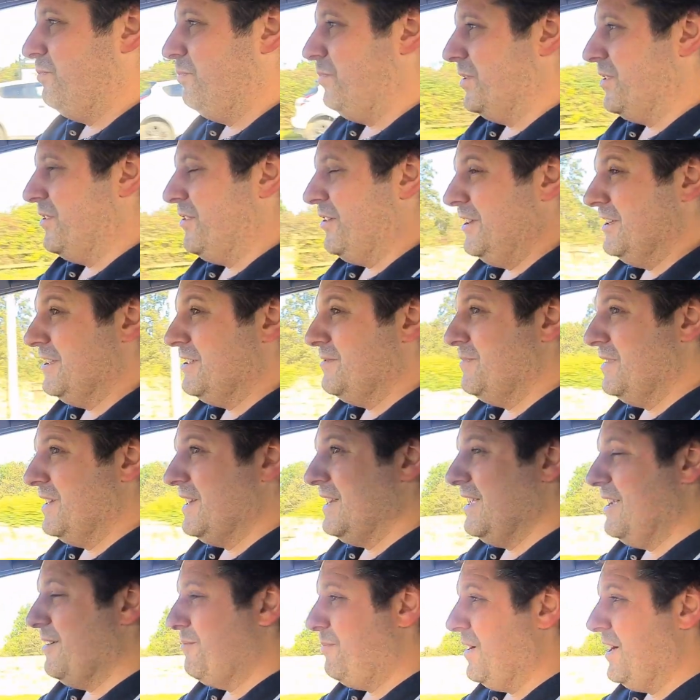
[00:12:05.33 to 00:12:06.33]
but it's
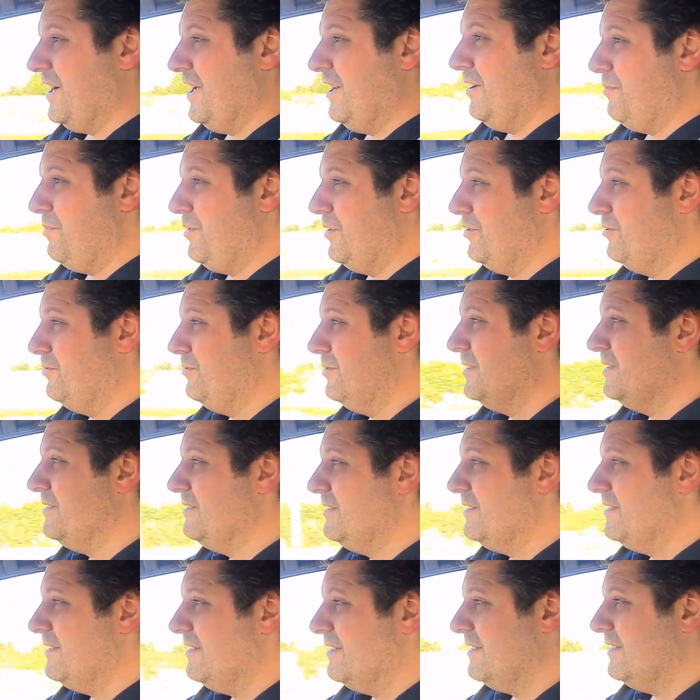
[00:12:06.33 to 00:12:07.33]
ultimately a pile of poo,
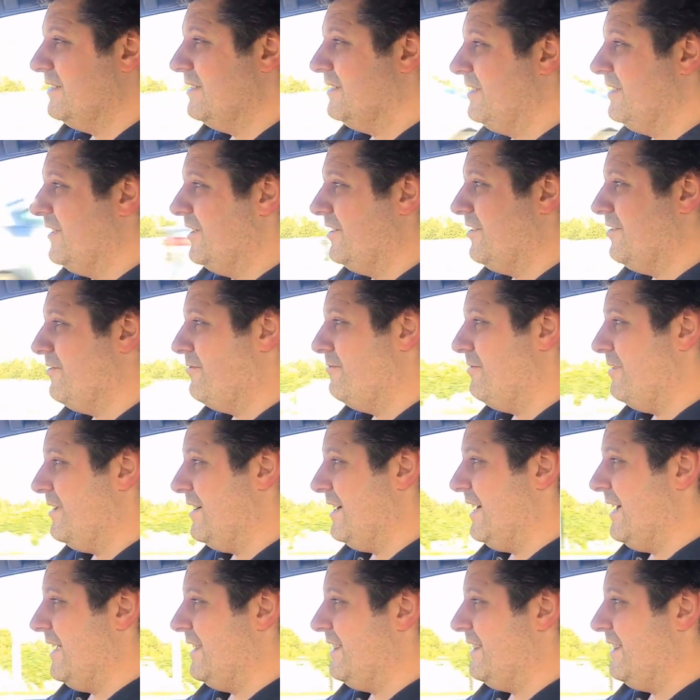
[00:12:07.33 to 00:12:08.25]
you know?